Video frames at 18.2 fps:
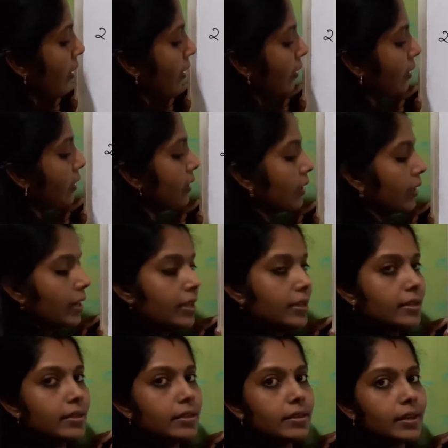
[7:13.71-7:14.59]
This is the
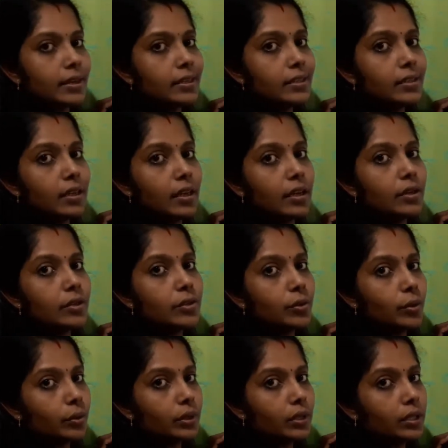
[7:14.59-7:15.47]
resistance.
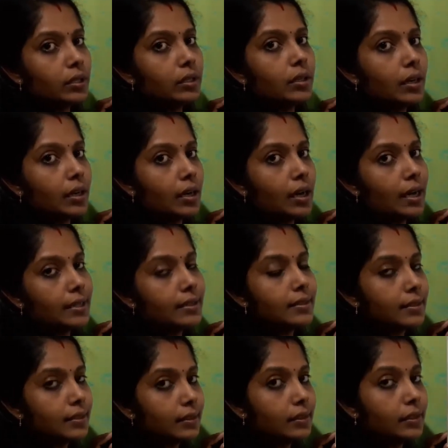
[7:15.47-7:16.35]
So
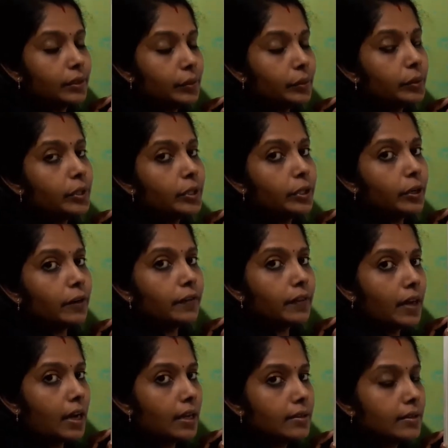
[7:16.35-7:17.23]
the unit of
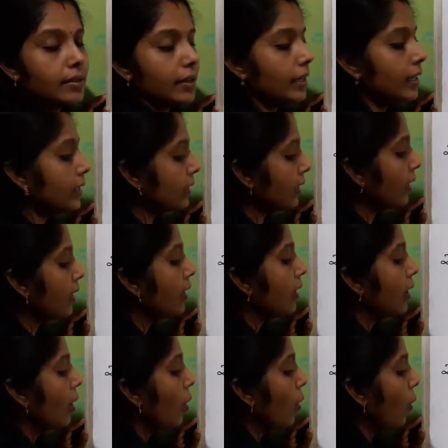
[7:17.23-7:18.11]
the answer is
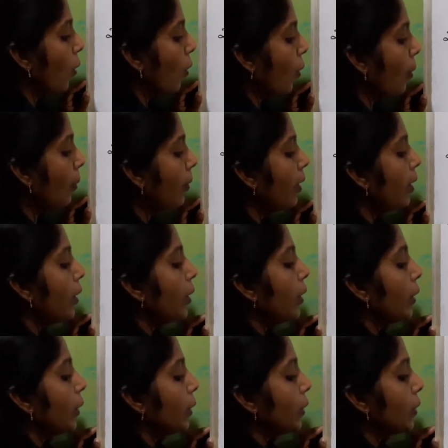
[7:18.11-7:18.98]
ohm.
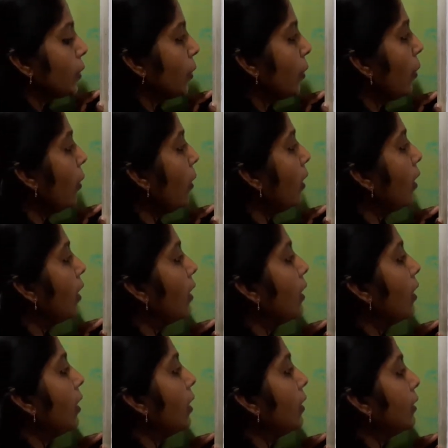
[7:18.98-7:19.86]
So
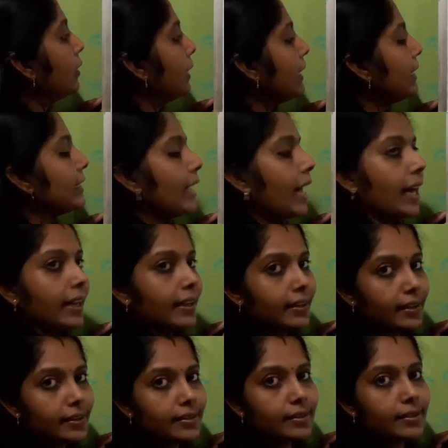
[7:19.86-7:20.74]
the
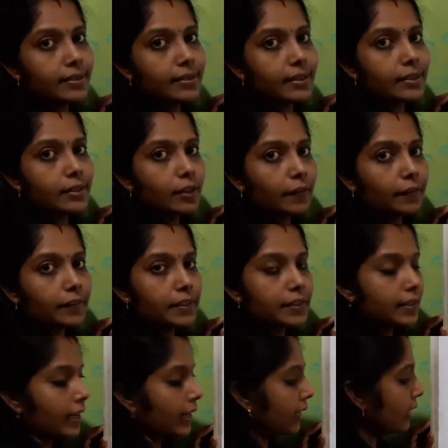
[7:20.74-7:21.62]
internal resistance of the
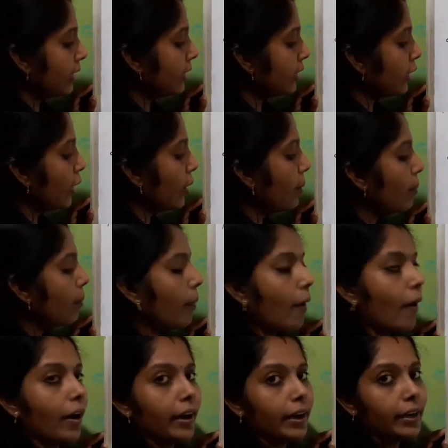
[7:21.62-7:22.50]
cell is
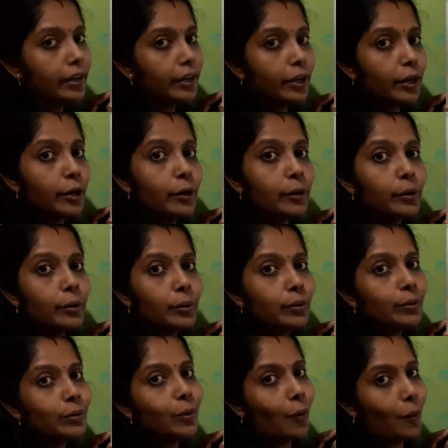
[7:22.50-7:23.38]

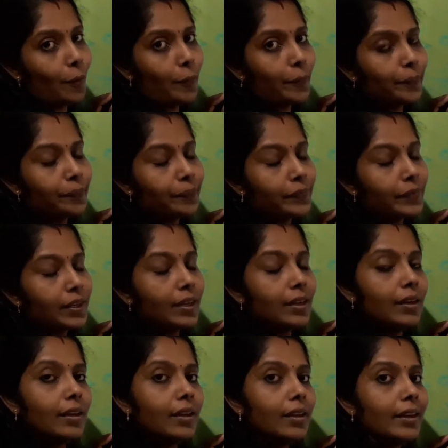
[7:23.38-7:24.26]
0.2 ohm.
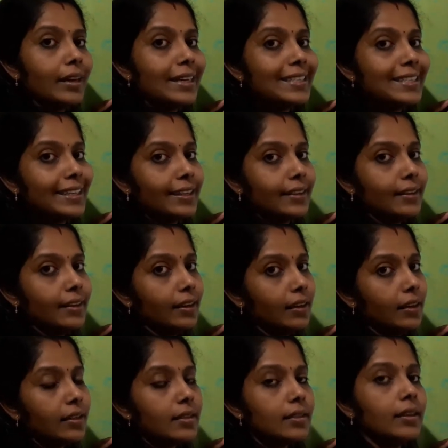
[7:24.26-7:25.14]
Let's see
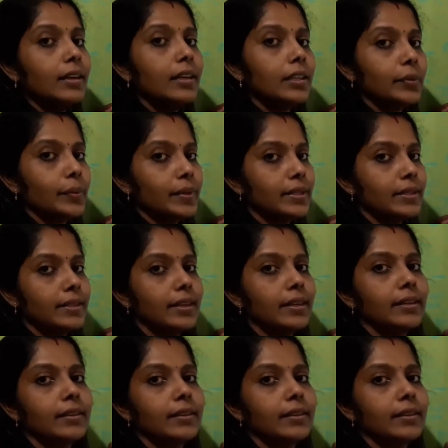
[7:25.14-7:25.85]
the third question.